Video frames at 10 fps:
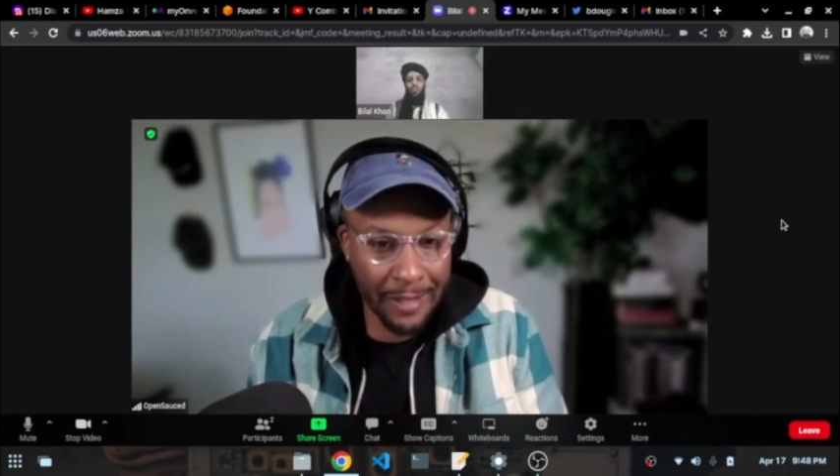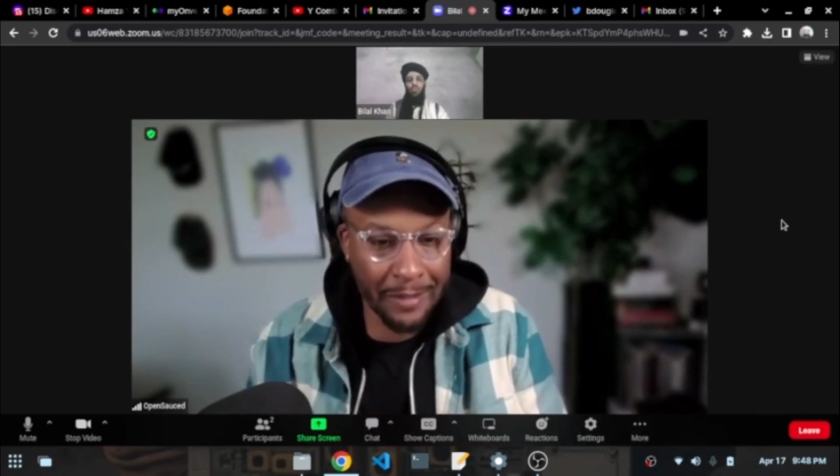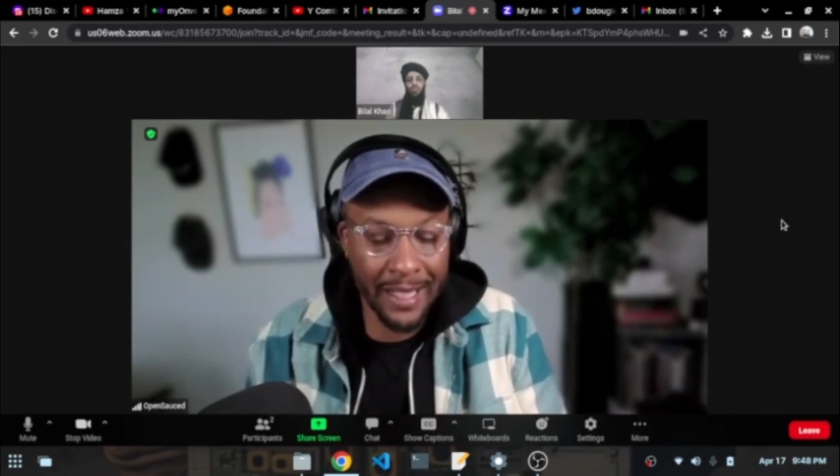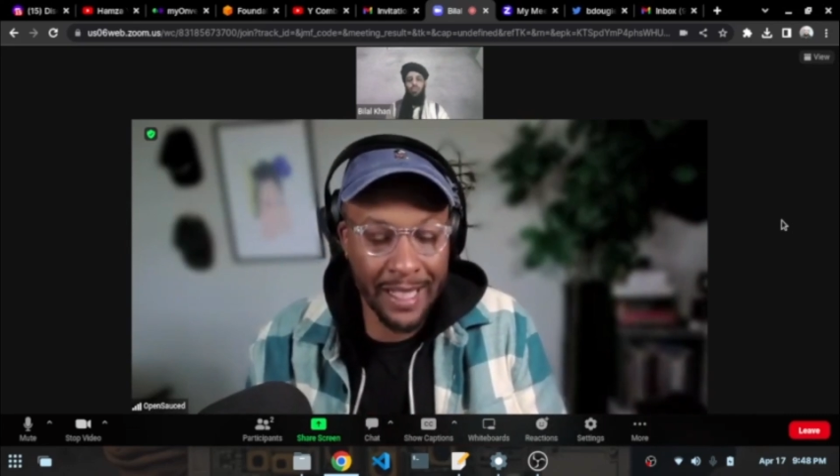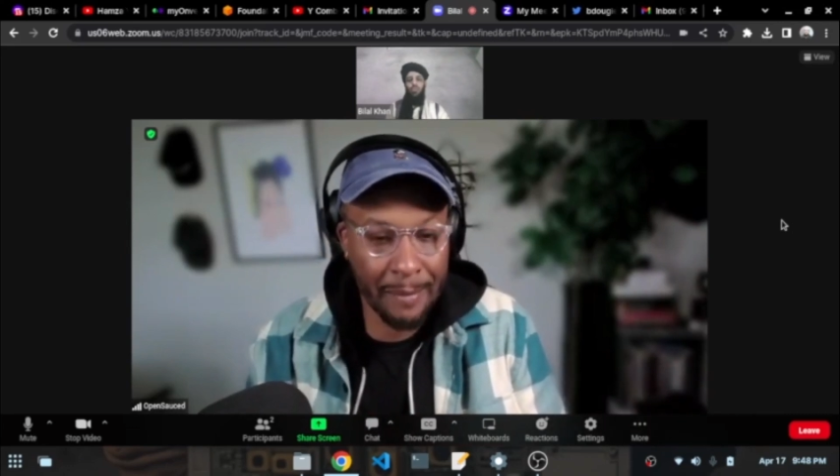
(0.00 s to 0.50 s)

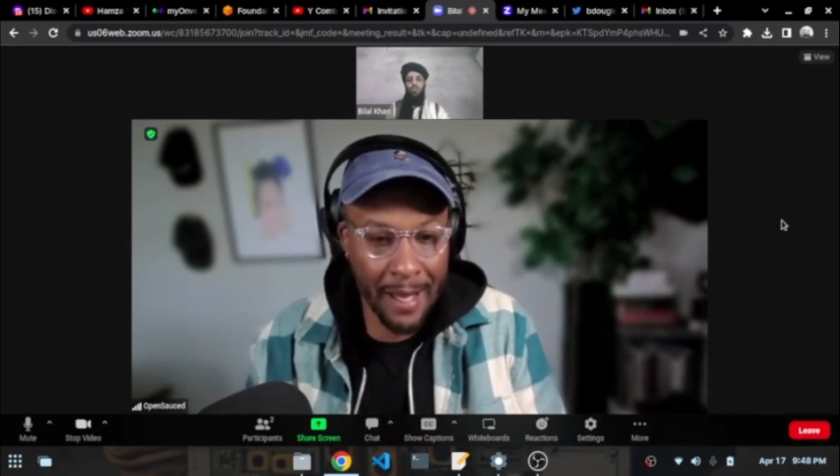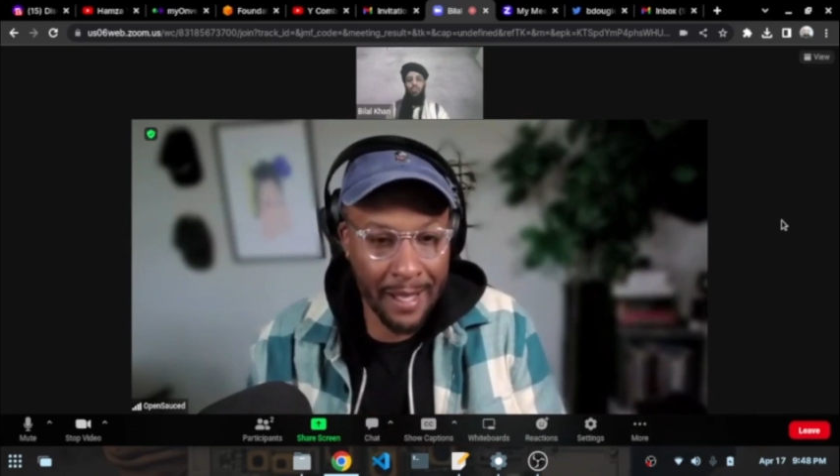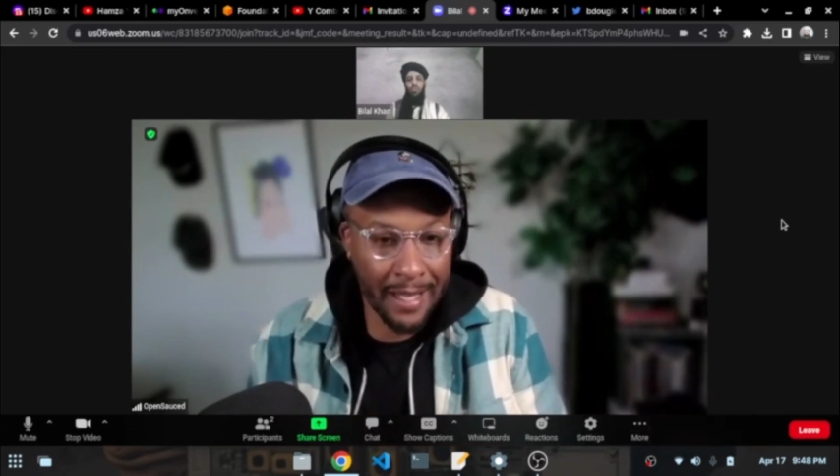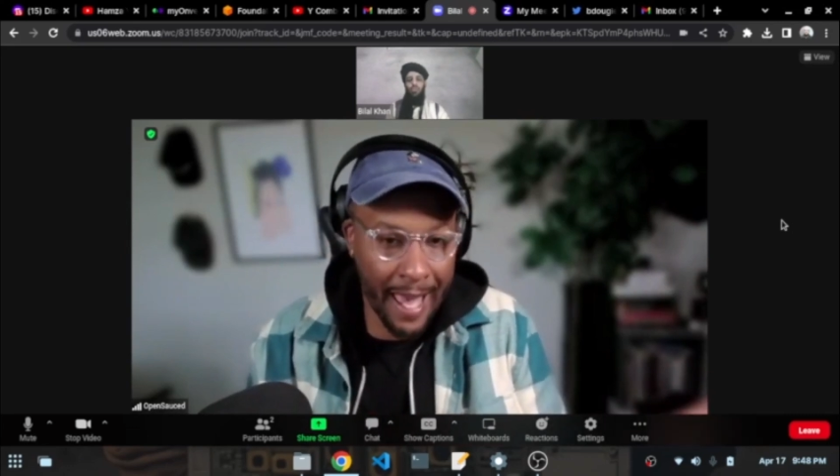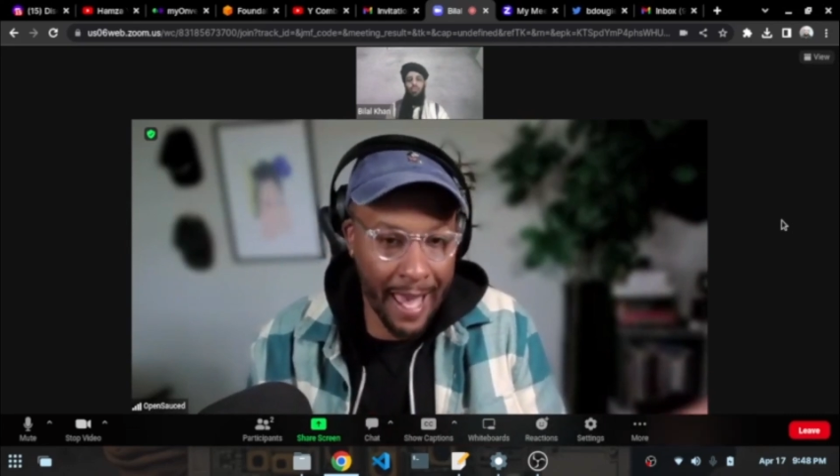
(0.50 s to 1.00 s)
using the
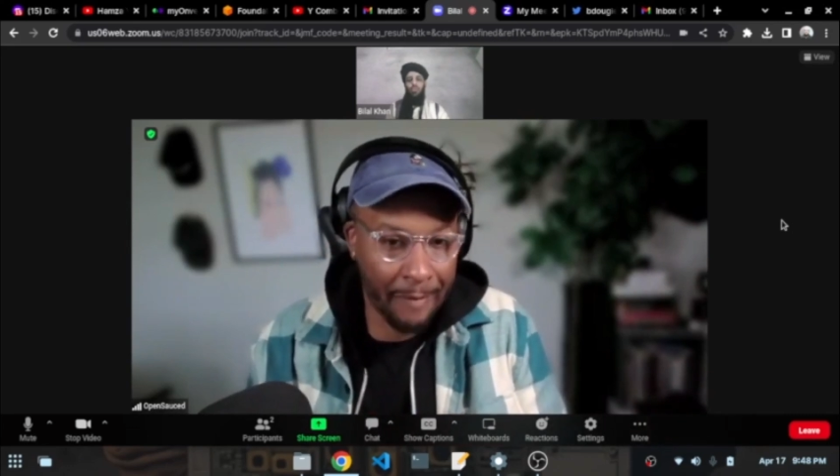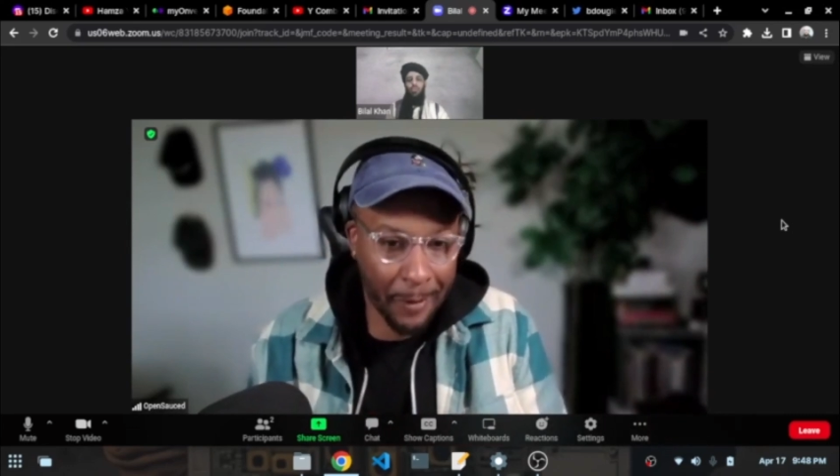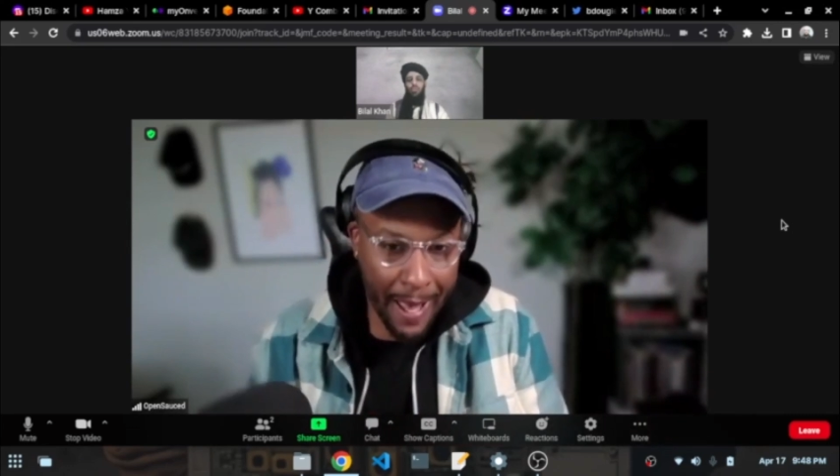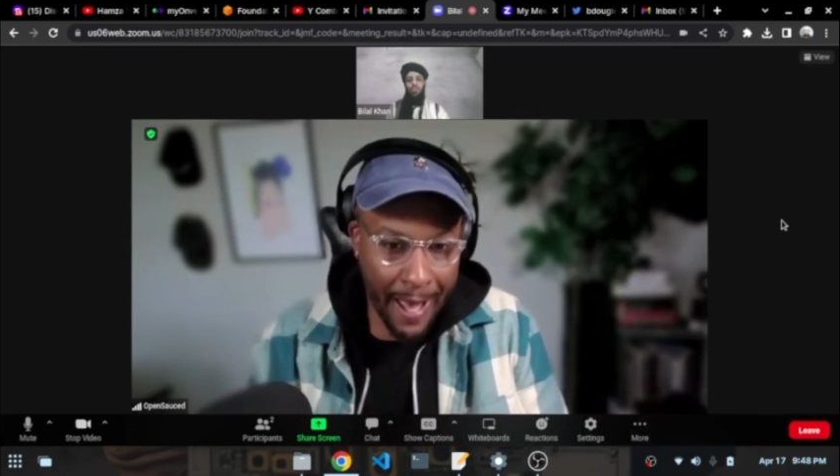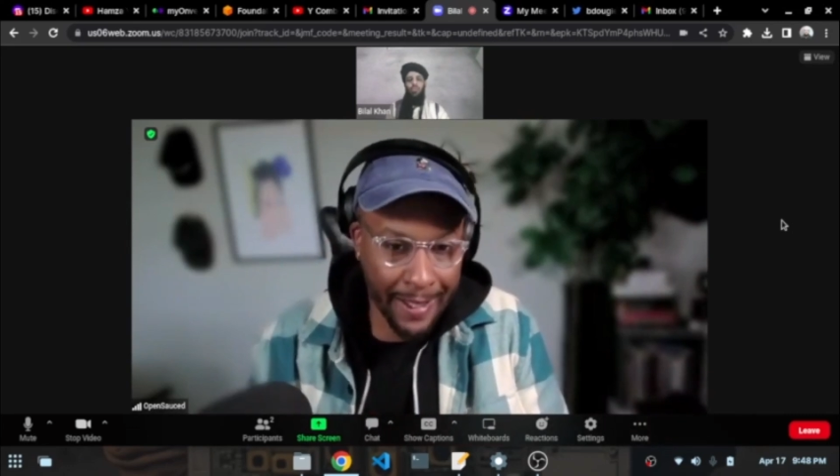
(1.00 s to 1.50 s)
commands I have
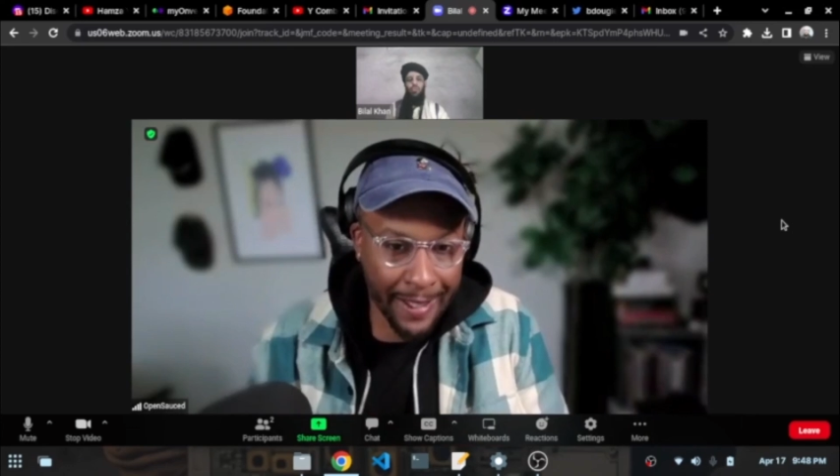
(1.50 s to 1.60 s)
on Mac,